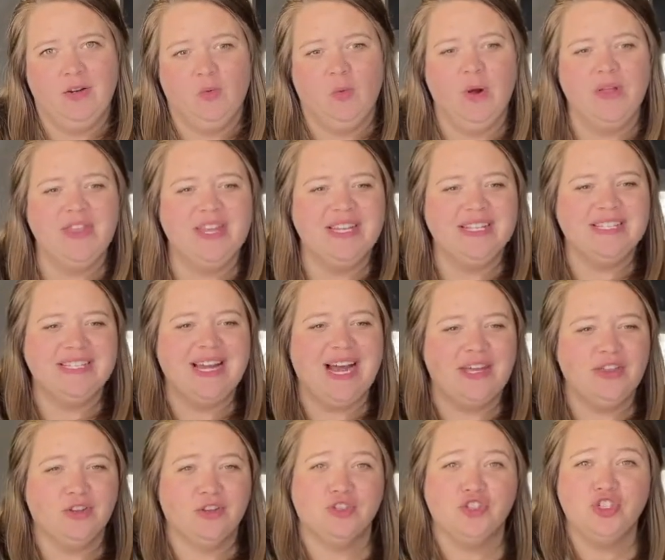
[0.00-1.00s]
one that is
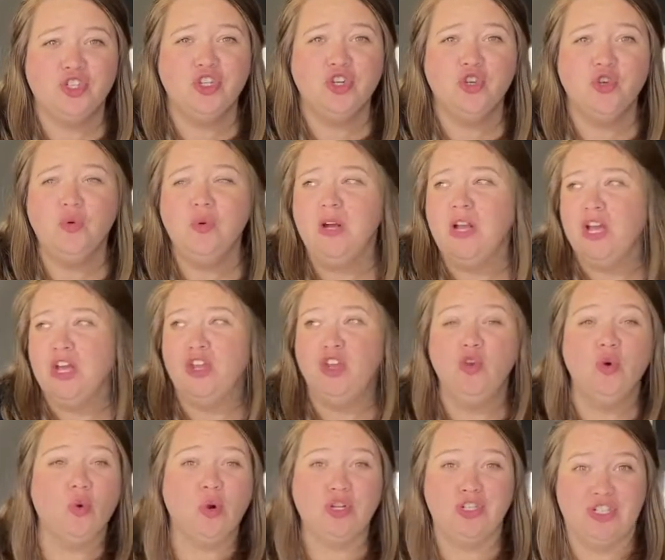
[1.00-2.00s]
neither Jew
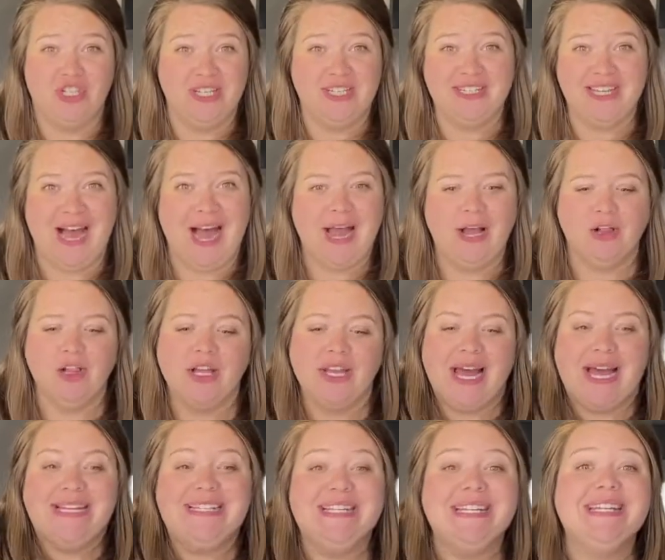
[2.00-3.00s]
nor Gentile, an
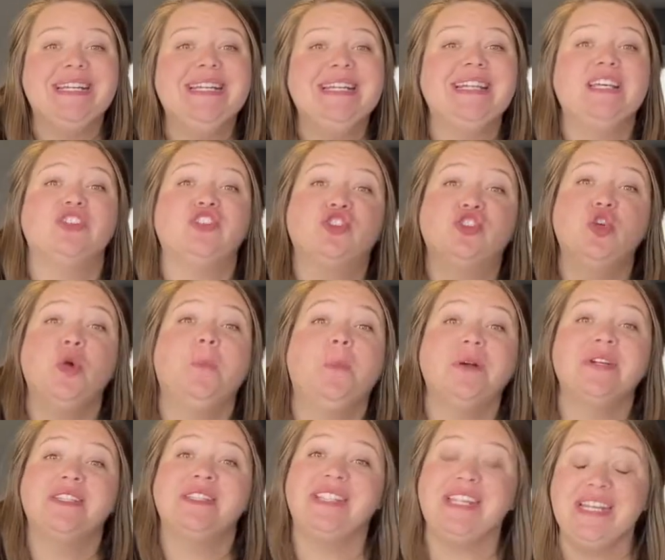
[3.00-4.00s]
identity that
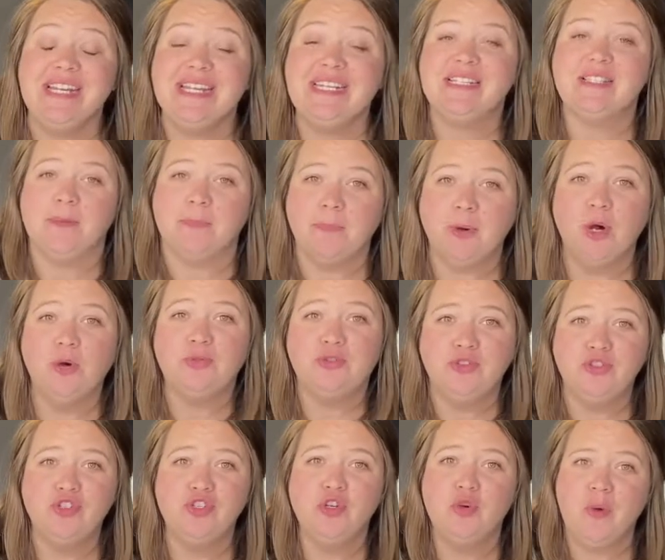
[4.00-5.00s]
supersedes
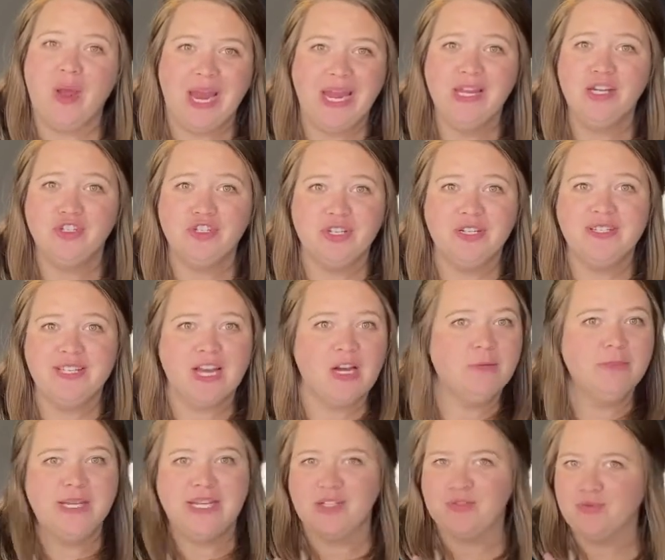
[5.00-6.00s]
both Jew and
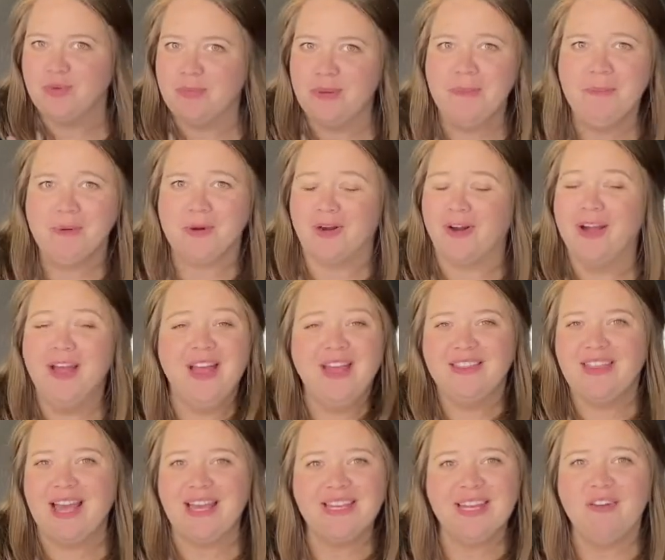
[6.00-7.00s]
Gentile. Because remember,
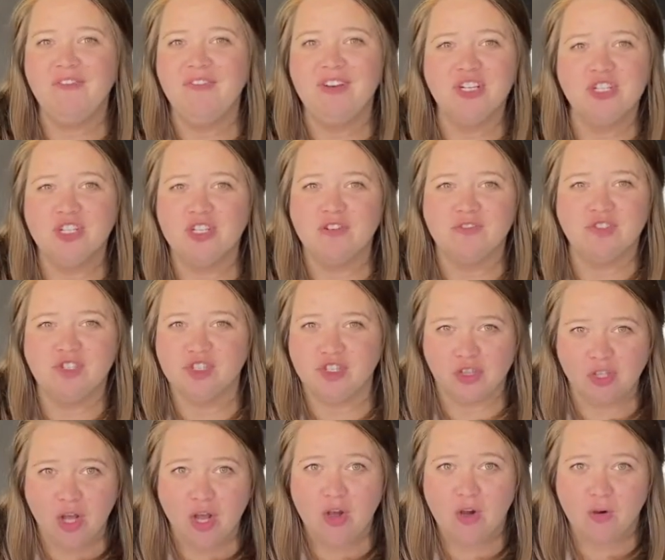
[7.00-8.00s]
that definition of
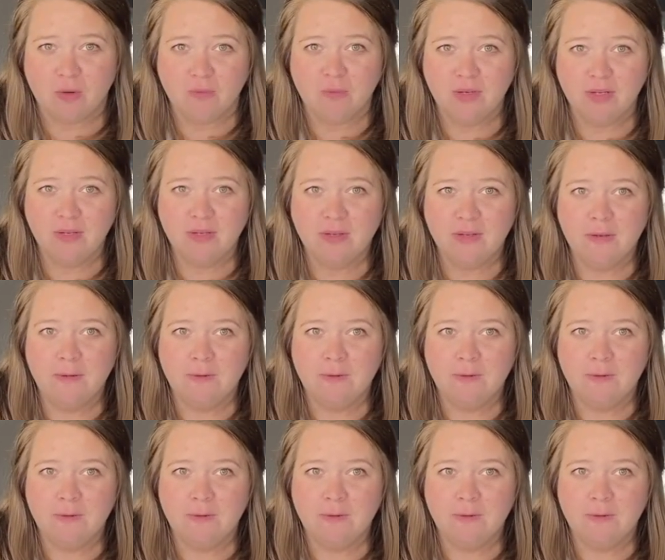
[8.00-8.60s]
shalom